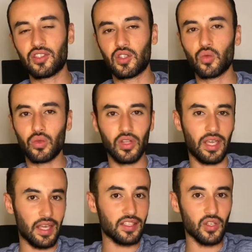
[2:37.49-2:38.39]
to
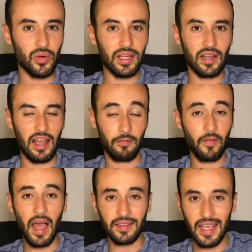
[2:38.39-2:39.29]
look into it and
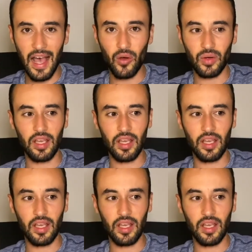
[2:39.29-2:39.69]
find out